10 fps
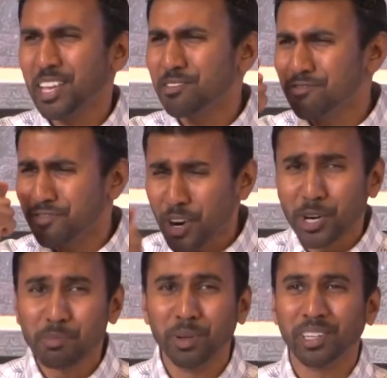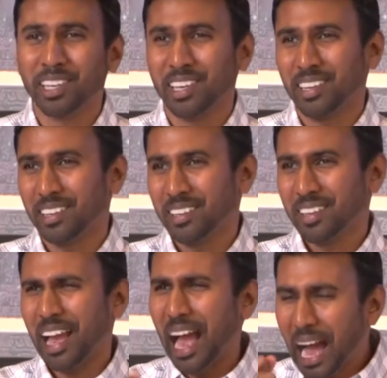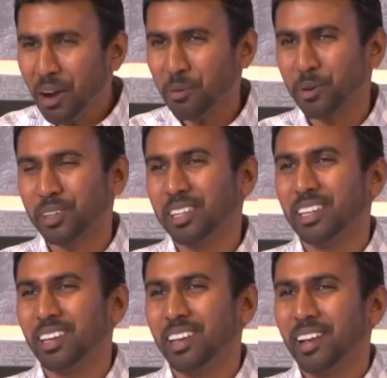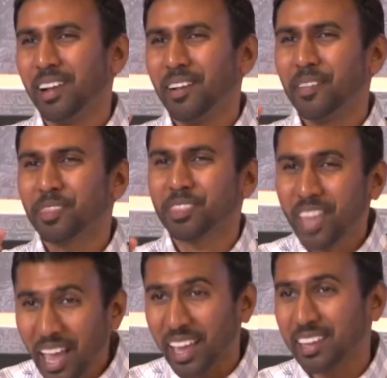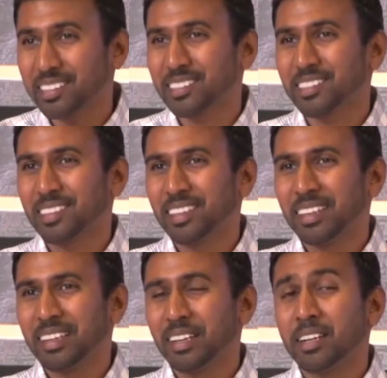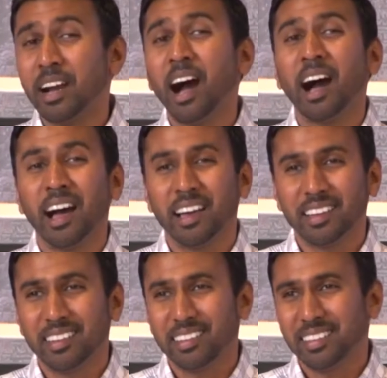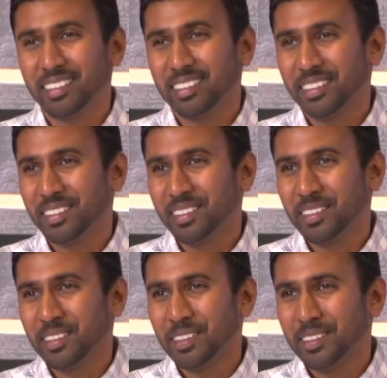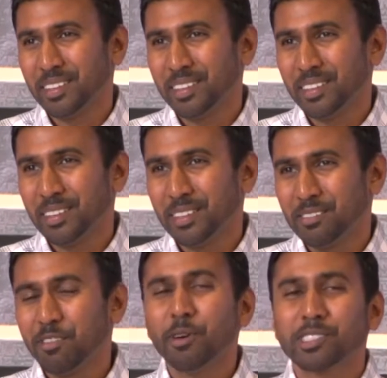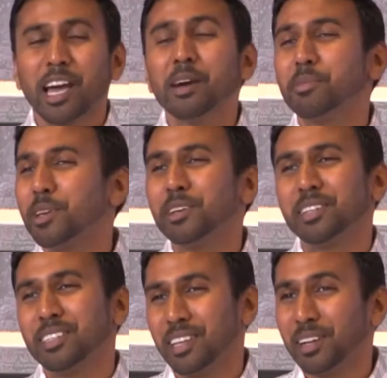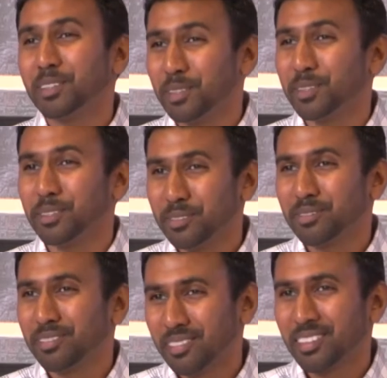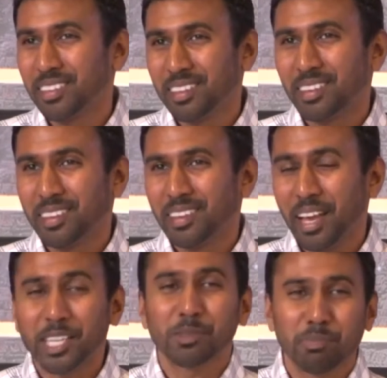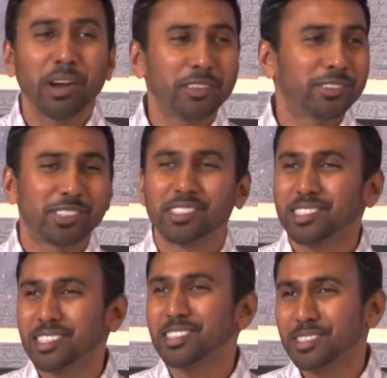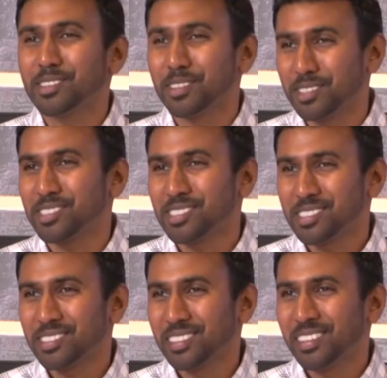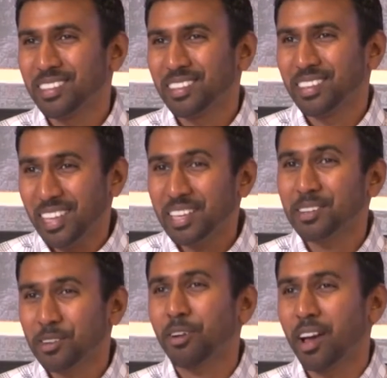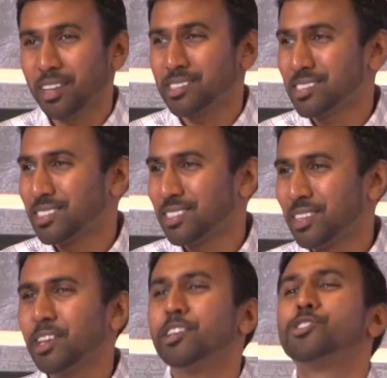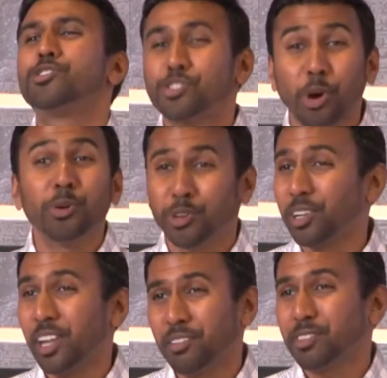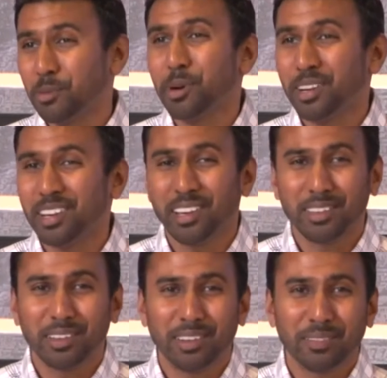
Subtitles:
And verbally, outwardly, thanked God. Amen. Folks, I'm here to tell you, as brothers and sisters in Christ, show your love to one another.